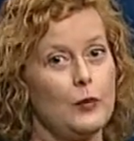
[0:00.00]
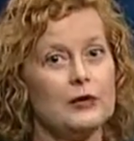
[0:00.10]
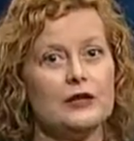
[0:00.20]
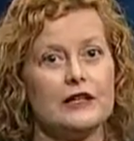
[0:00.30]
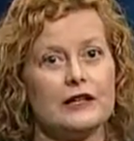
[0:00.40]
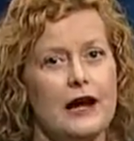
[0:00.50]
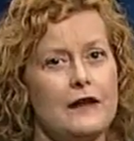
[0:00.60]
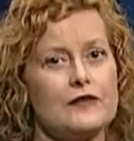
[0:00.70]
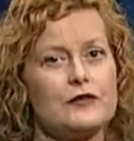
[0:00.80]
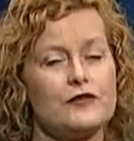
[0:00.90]
We'll look at
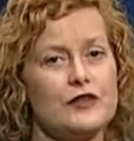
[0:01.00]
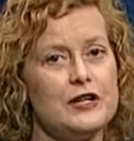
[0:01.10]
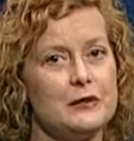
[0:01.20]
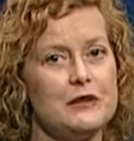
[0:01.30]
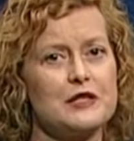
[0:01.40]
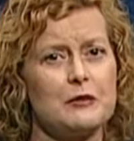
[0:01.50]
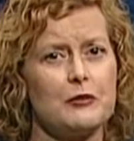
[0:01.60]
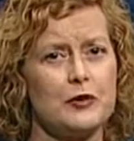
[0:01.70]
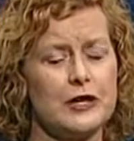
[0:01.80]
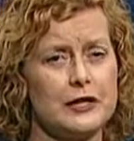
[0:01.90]
how this freedom is
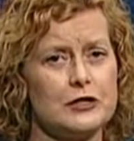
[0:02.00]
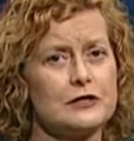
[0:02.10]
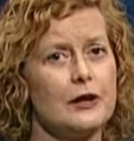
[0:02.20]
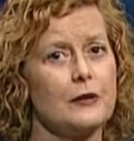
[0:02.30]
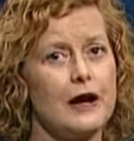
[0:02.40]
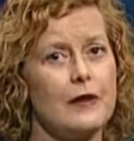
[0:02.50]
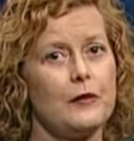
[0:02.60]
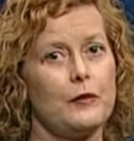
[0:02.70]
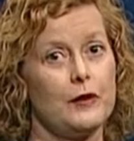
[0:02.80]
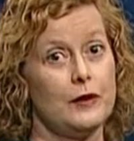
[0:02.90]
abridged around
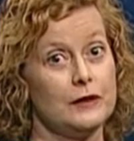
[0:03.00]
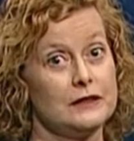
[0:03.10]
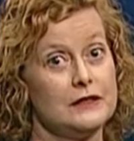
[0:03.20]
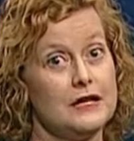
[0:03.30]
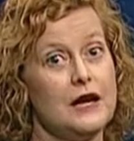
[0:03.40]
the world.